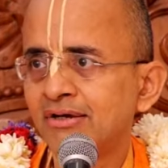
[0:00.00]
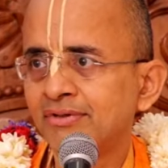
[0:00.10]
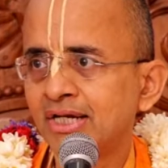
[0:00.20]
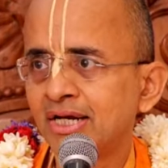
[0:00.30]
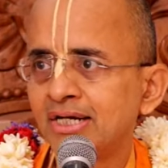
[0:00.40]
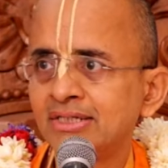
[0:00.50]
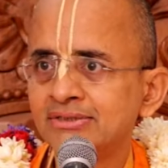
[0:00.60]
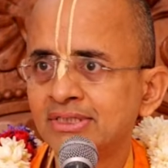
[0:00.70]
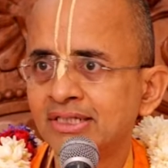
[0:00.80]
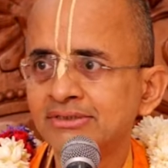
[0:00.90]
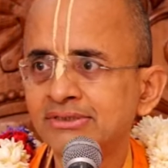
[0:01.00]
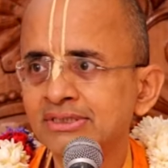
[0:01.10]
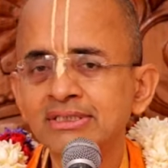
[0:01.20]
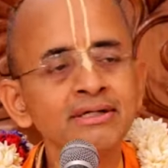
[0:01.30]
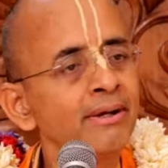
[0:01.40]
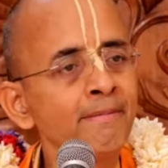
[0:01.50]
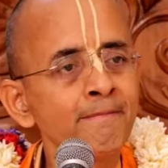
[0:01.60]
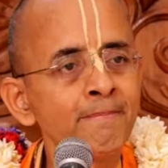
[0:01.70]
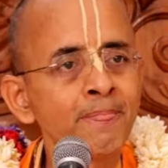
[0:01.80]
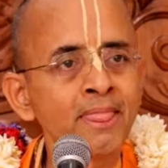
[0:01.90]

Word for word: Vrindavan and in Jhansi. Huh?